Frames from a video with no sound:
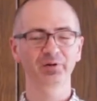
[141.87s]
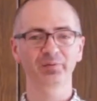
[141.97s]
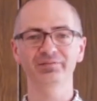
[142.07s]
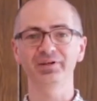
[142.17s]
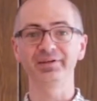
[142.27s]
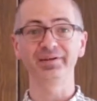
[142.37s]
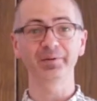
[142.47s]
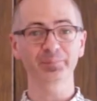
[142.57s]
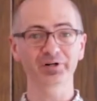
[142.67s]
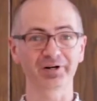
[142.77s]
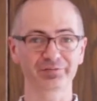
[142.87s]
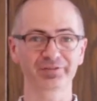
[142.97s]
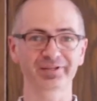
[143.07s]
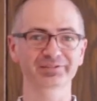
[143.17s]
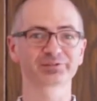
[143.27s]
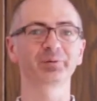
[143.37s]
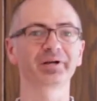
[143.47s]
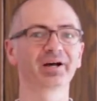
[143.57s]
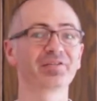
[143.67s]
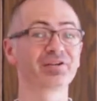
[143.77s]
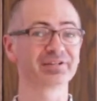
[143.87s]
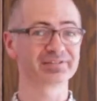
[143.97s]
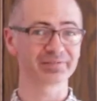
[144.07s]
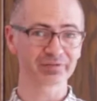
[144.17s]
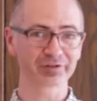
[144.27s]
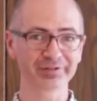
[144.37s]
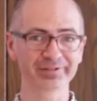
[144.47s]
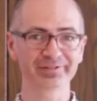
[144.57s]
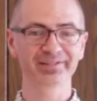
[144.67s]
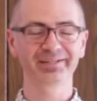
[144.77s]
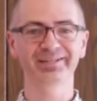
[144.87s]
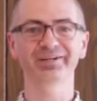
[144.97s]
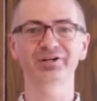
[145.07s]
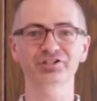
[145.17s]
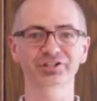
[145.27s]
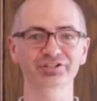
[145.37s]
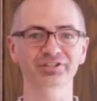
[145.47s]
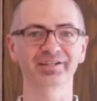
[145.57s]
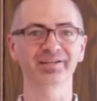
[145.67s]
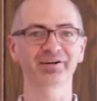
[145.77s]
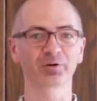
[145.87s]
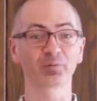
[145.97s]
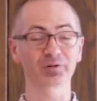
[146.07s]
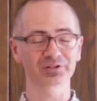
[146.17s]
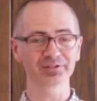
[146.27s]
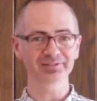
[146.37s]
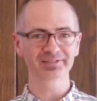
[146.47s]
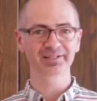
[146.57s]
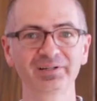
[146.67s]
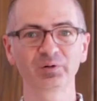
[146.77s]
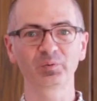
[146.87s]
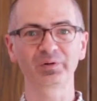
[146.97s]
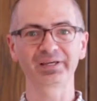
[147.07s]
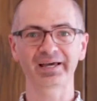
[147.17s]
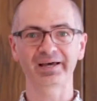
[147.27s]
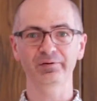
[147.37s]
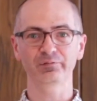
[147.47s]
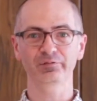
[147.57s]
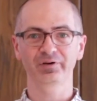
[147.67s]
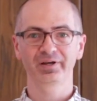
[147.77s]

We have a number of things going on that are difficult in our church and in our world. We have